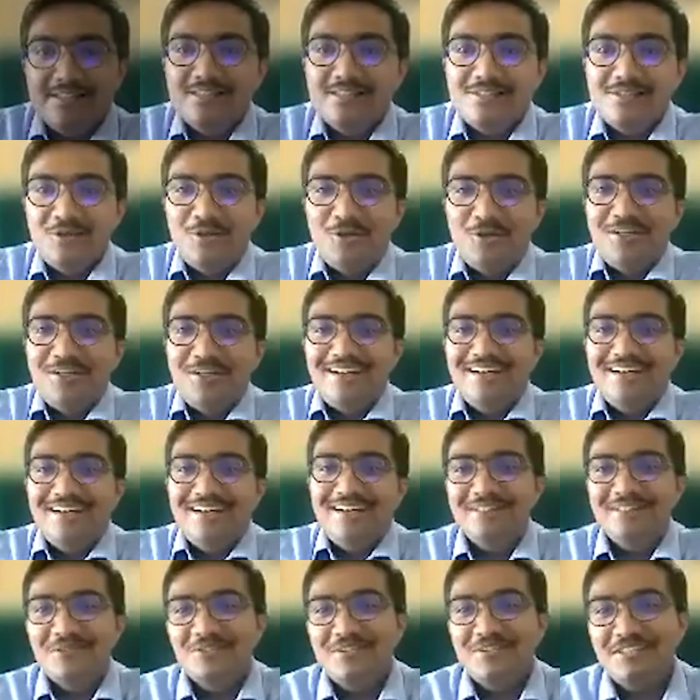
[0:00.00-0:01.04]

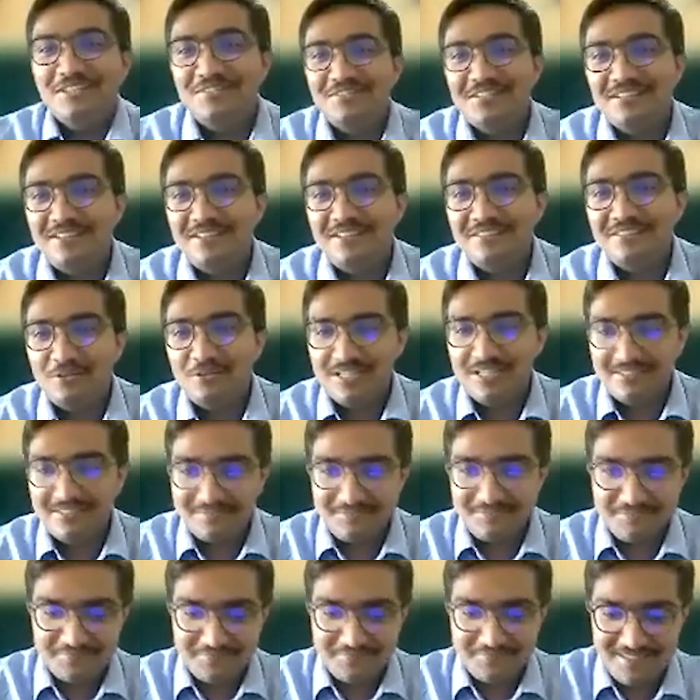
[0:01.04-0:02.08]
Good evening,
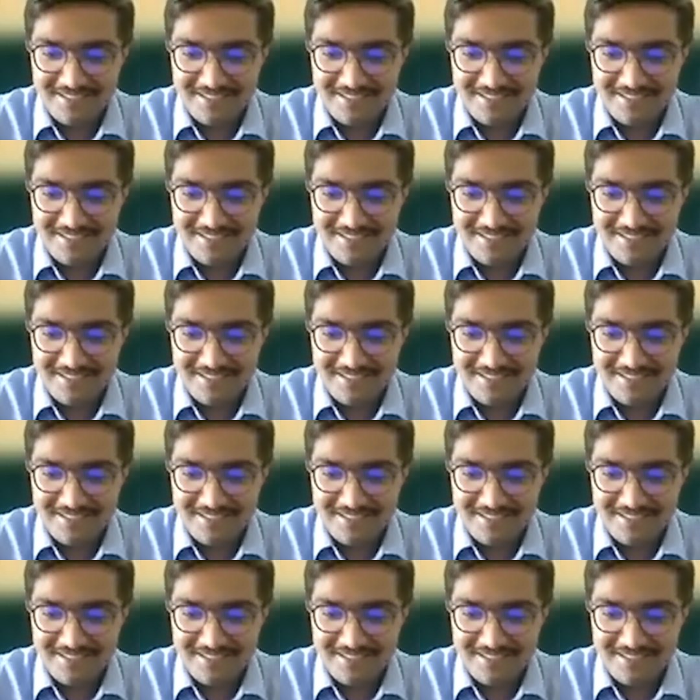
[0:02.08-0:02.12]
everyone.